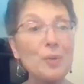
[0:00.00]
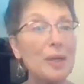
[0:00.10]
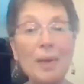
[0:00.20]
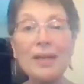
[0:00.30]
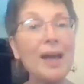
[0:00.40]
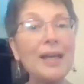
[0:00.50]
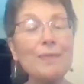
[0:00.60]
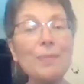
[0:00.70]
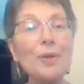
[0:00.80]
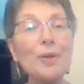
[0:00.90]
It might not even
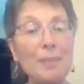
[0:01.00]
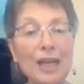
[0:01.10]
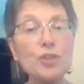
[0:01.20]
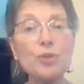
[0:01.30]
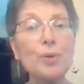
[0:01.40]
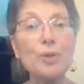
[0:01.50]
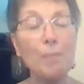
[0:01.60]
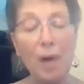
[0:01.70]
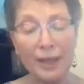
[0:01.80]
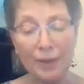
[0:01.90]
be your major or your
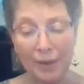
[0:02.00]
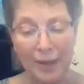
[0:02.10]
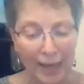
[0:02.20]
minor.